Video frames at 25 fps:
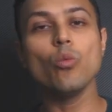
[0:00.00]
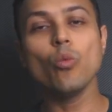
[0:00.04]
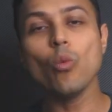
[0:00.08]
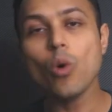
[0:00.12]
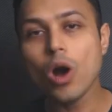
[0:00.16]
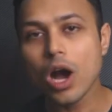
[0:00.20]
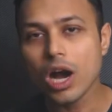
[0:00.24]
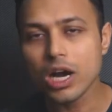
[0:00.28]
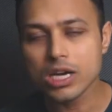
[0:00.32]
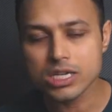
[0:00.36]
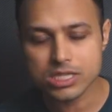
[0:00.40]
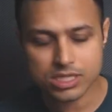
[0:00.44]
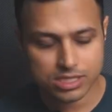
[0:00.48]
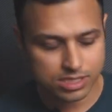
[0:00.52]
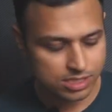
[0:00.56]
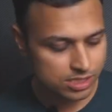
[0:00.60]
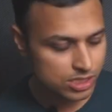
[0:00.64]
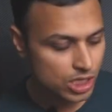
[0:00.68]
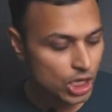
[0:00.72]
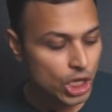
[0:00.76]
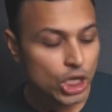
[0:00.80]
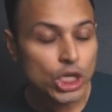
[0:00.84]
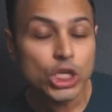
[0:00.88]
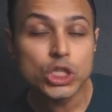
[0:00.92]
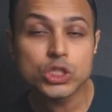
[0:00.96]

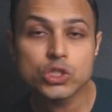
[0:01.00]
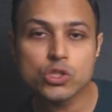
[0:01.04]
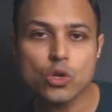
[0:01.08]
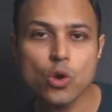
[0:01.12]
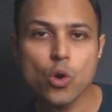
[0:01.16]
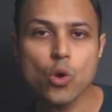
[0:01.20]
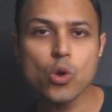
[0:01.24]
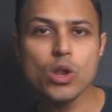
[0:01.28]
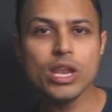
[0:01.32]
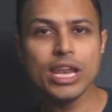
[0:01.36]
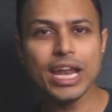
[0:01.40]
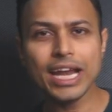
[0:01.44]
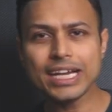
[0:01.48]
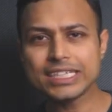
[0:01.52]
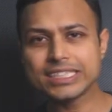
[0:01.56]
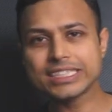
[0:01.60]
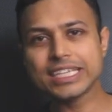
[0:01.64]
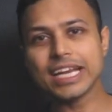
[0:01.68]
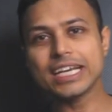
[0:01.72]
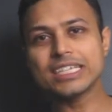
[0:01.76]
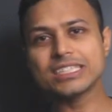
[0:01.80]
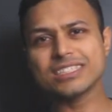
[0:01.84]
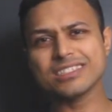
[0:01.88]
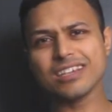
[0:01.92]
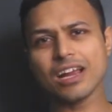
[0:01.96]
works. So let's
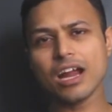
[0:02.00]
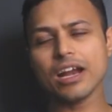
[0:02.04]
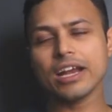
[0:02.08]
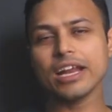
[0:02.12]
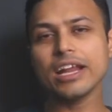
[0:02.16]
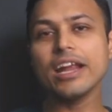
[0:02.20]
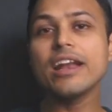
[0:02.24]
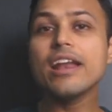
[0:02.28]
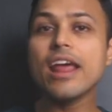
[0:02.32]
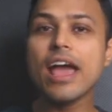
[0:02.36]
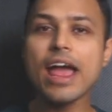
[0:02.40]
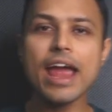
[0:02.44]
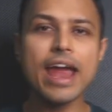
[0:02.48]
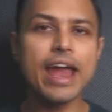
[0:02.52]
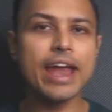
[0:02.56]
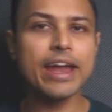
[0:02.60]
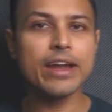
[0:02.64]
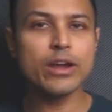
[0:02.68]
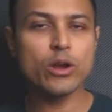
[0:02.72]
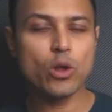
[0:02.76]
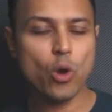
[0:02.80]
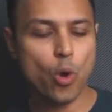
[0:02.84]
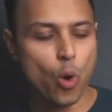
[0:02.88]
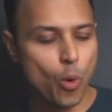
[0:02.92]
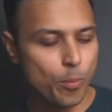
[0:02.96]
get started
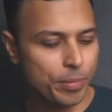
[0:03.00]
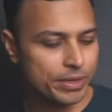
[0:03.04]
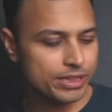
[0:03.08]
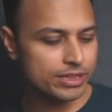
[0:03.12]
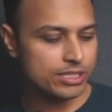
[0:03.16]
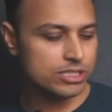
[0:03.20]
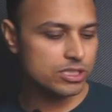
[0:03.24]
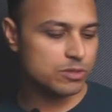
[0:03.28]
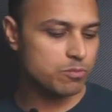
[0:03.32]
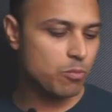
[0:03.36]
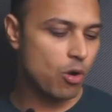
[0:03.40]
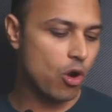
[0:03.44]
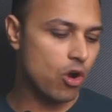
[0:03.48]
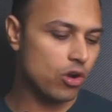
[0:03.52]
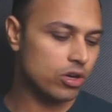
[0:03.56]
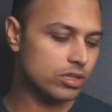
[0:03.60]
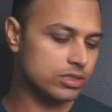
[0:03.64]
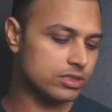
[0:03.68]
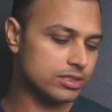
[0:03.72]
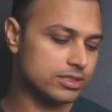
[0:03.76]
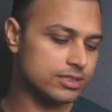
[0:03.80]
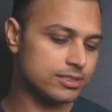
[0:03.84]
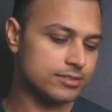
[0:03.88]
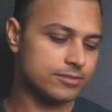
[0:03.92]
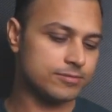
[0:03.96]
and open this
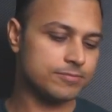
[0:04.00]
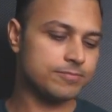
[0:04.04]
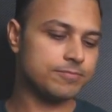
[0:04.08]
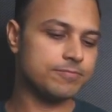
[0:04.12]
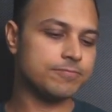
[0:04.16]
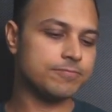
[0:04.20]
box.